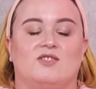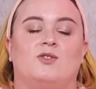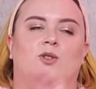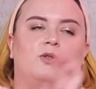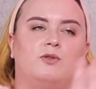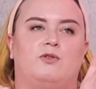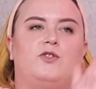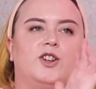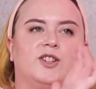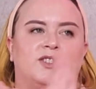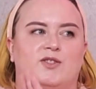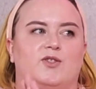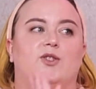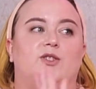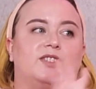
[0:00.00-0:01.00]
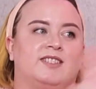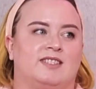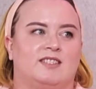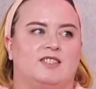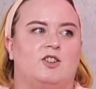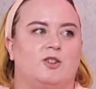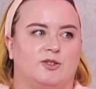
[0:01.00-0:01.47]
Well, first of all,
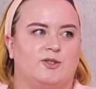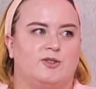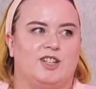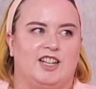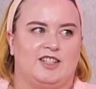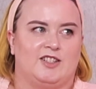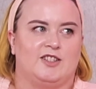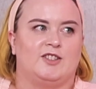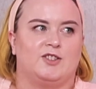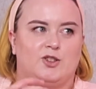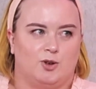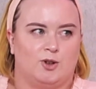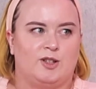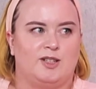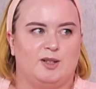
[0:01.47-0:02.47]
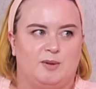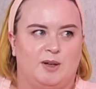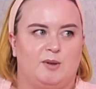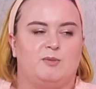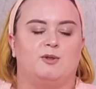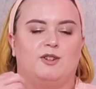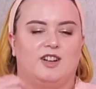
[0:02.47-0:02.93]
it's consultation, talking to
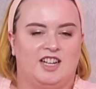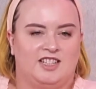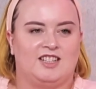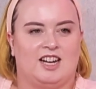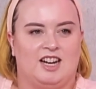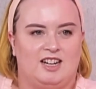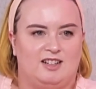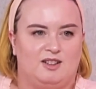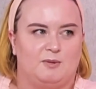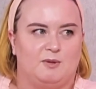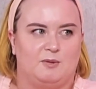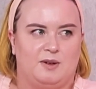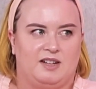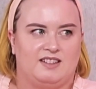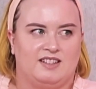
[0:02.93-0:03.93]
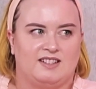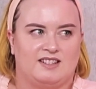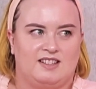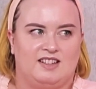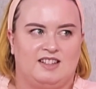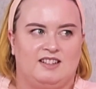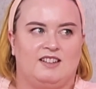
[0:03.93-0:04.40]
people, educating them about their
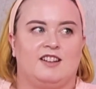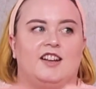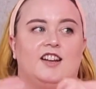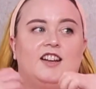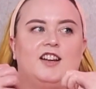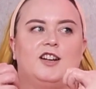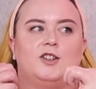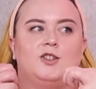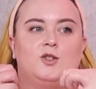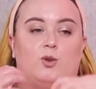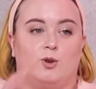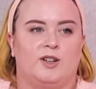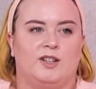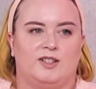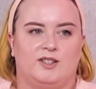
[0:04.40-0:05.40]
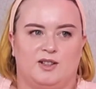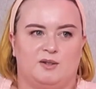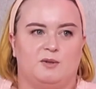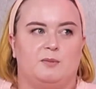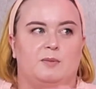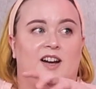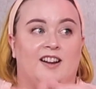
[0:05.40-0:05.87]
skin, talking to
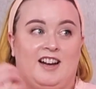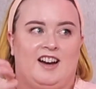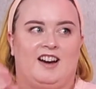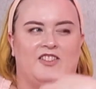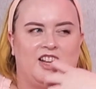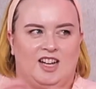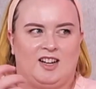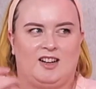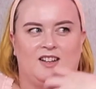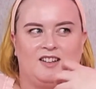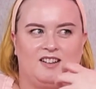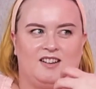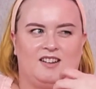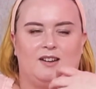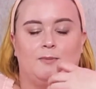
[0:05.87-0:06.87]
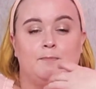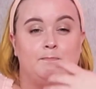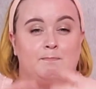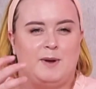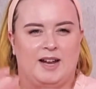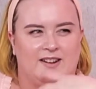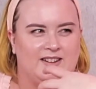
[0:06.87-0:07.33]
them about how they can
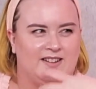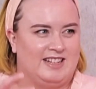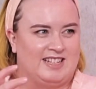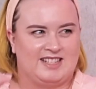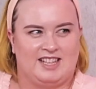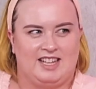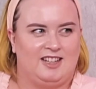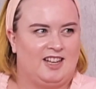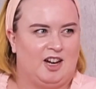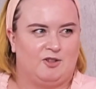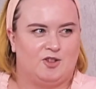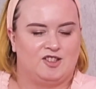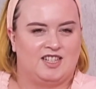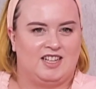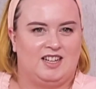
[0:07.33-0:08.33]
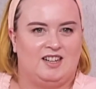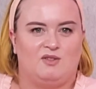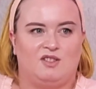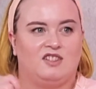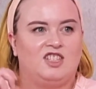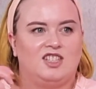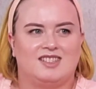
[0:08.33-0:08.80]
better their skincare routine
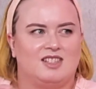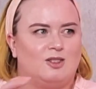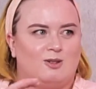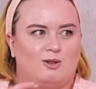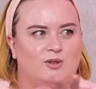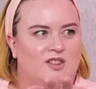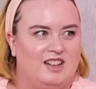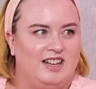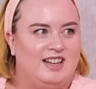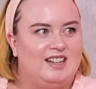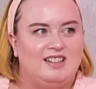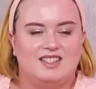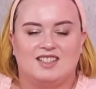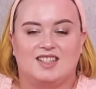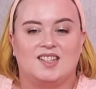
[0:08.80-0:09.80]
with just little things.